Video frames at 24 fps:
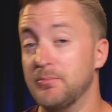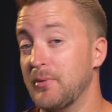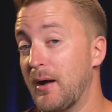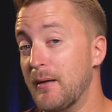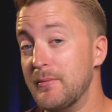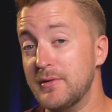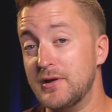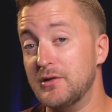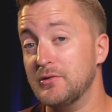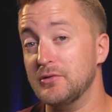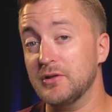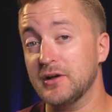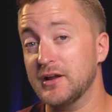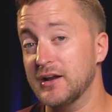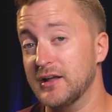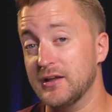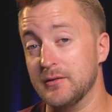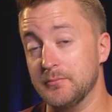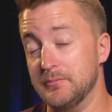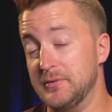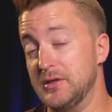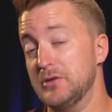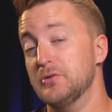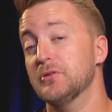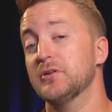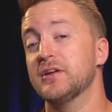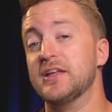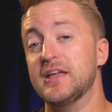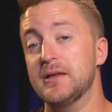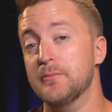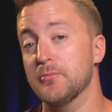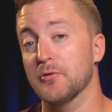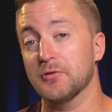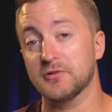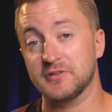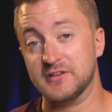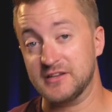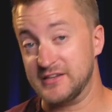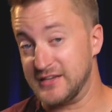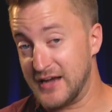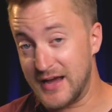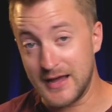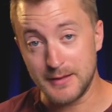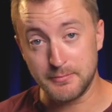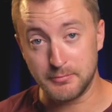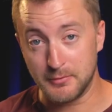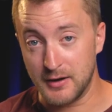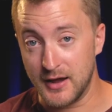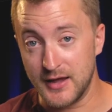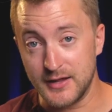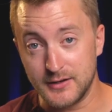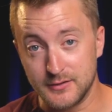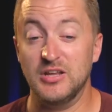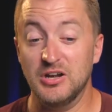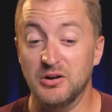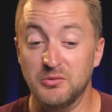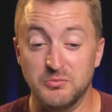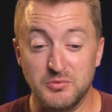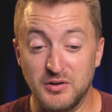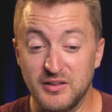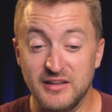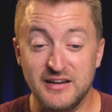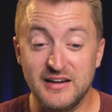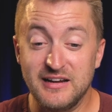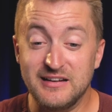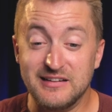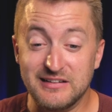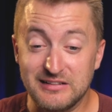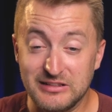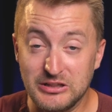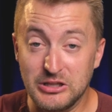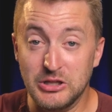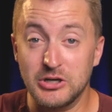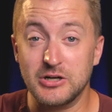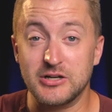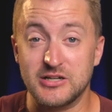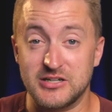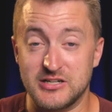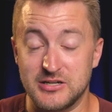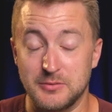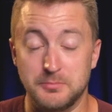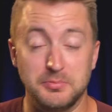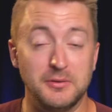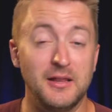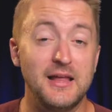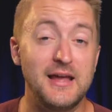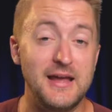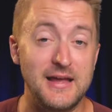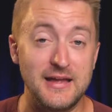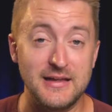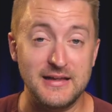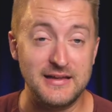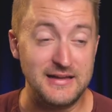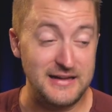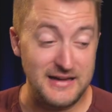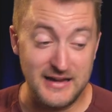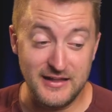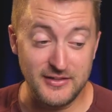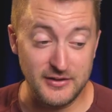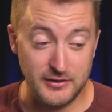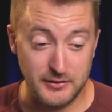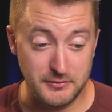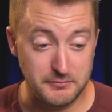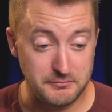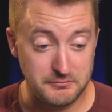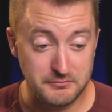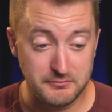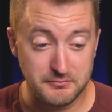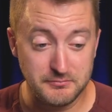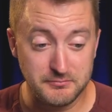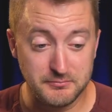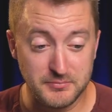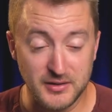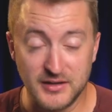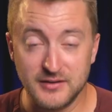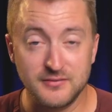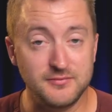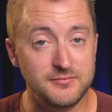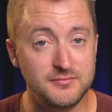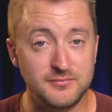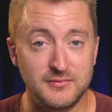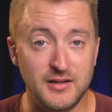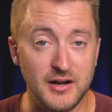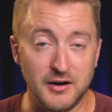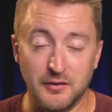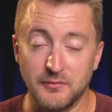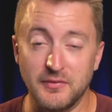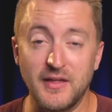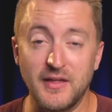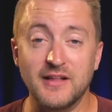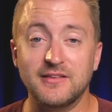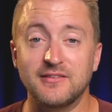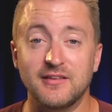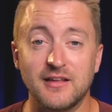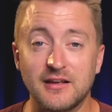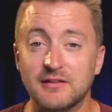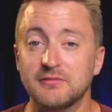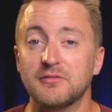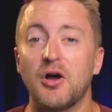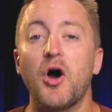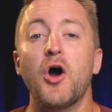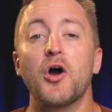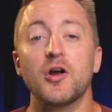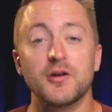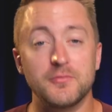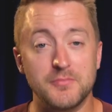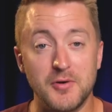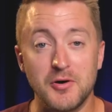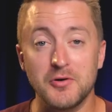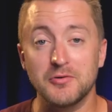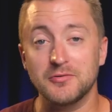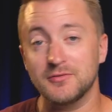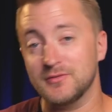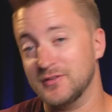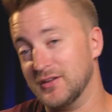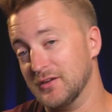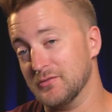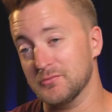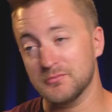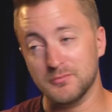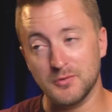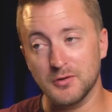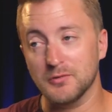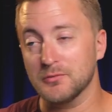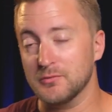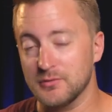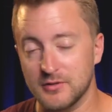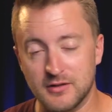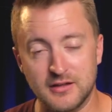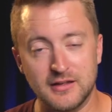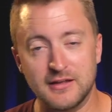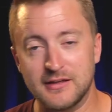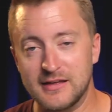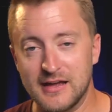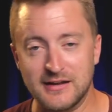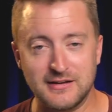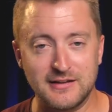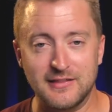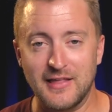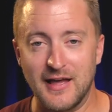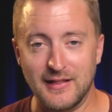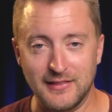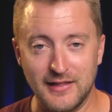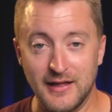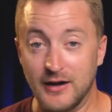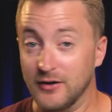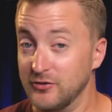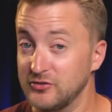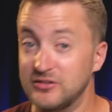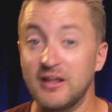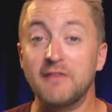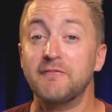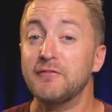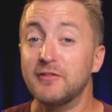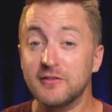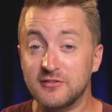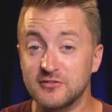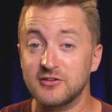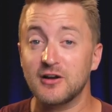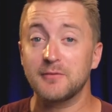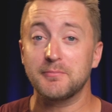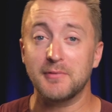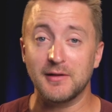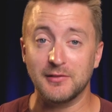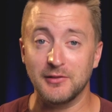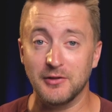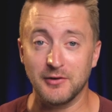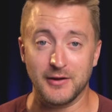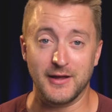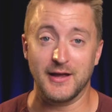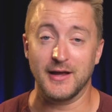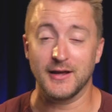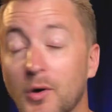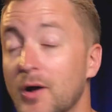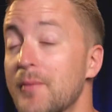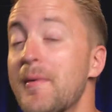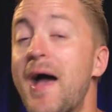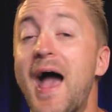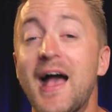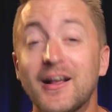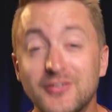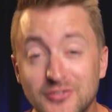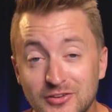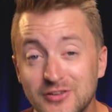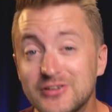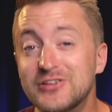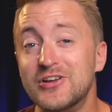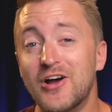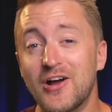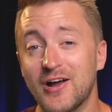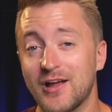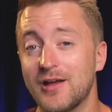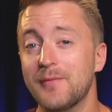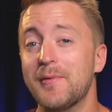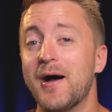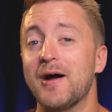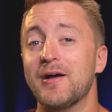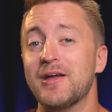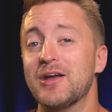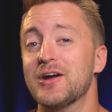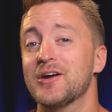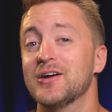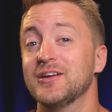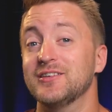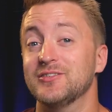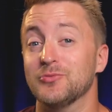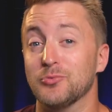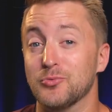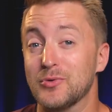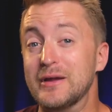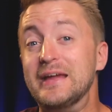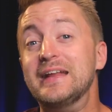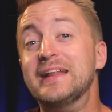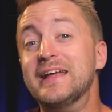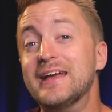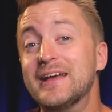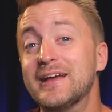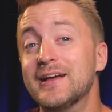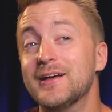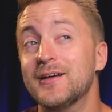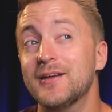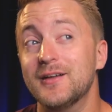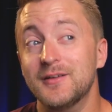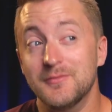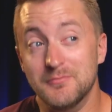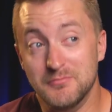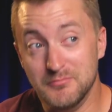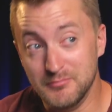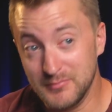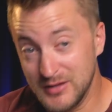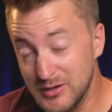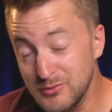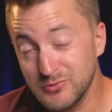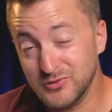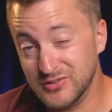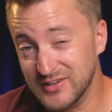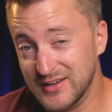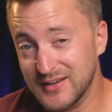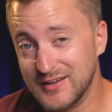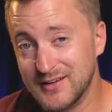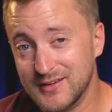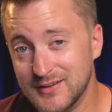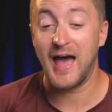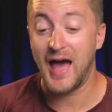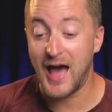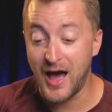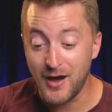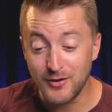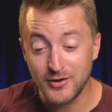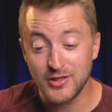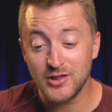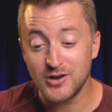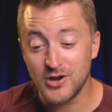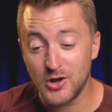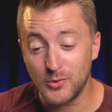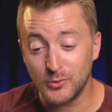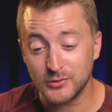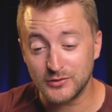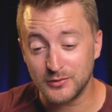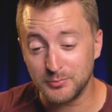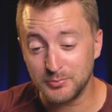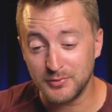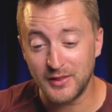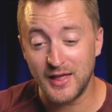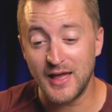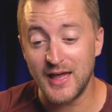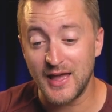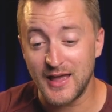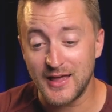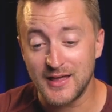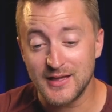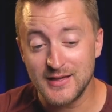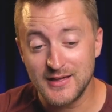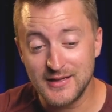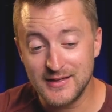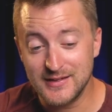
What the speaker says: probably don't look at a computer keyboard to type, right? You don't really need to look to play either. But, you know, that's like hard mode, so we'll get to that later. Definitely start by looking. What I'm actually talking about here is reading music. How do you know what to play